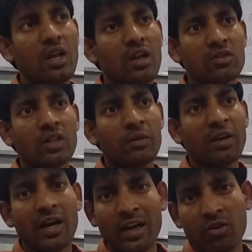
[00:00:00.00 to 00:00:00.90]
So that
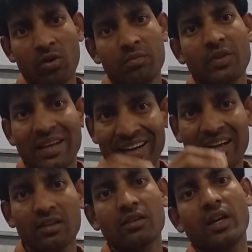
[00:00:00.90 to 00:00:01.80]
means Karakoram,
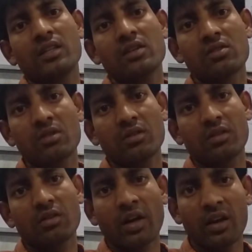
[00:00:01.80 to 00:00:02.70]
Ladakh ranges,
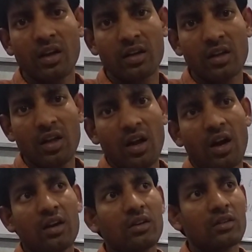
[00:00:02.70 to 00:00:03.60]
okay na,
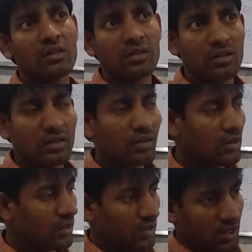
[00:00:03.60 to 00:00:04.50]
and
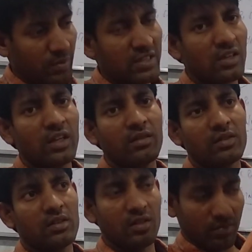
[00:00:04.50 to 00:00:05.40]
especially
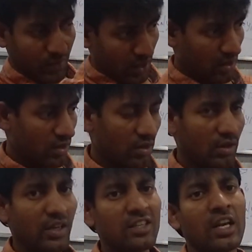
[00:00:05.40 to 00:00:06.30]

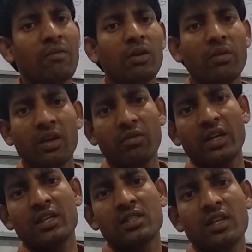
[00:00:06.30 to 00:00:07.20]
least level we
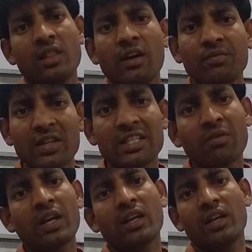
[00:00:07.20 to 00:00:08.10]
can see the
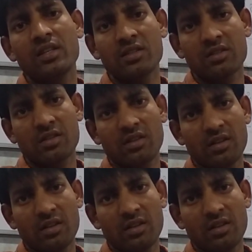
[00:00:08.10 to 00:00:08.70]
Shivalik ranges.